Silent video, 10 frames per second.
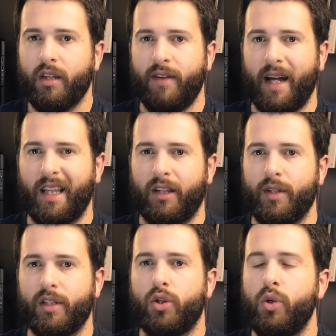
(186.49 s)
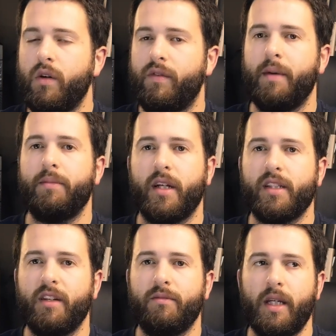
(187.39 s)
And the fact that there is two of them
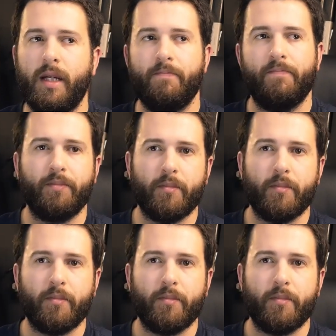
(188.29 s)
does give me